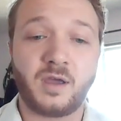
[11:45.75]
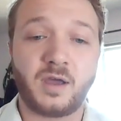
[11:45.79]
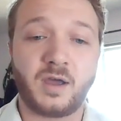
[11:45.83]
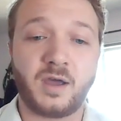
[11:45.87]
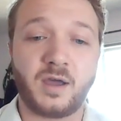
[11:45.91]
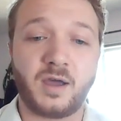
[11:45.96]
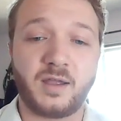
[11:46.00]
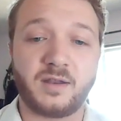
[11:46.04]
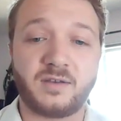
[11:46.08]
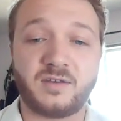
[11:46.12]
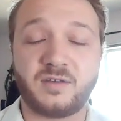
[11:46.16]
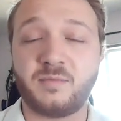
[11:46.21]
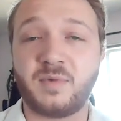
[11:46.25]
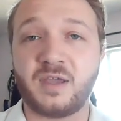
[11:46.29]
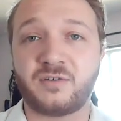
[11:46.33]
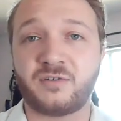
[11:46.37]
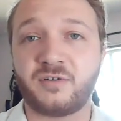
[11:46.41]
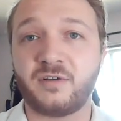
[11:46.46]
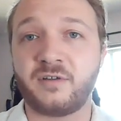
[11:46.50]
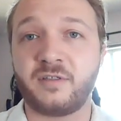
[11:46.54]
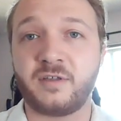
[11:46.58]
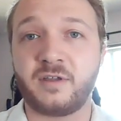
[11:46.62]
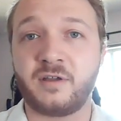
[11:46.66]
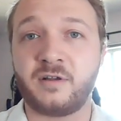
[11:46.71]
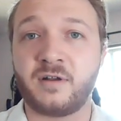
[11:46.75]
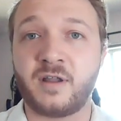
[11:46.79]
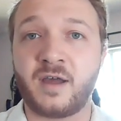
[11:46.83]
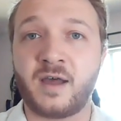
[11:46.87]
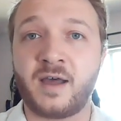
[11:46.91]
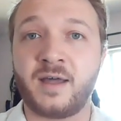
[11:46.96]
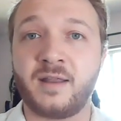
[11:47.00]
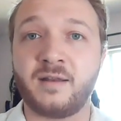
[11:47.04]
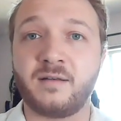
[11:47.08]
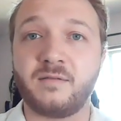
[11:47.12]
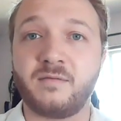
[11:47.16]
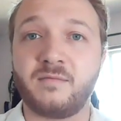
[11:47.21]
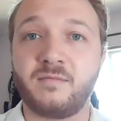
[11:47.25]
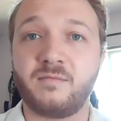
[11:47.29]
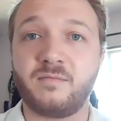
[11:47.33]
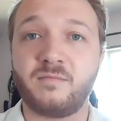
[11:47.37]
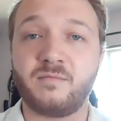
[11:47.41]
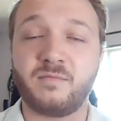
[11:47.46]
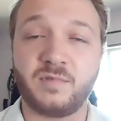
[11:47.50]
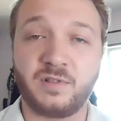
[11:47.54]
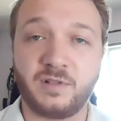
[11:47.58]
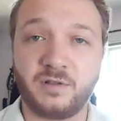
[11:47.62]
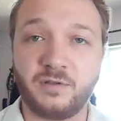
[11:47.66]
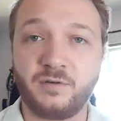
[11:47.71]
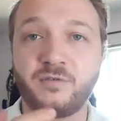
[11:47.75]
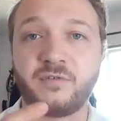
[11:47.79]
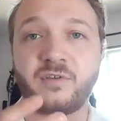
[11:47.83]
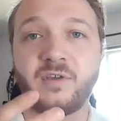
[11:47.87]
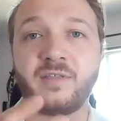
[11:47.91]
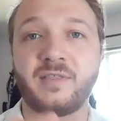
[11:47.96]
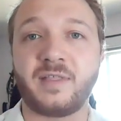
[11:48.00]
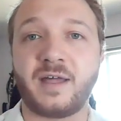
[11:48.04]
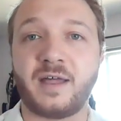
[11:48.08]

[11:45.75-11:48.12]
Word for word: uh, to make sure that you're not losing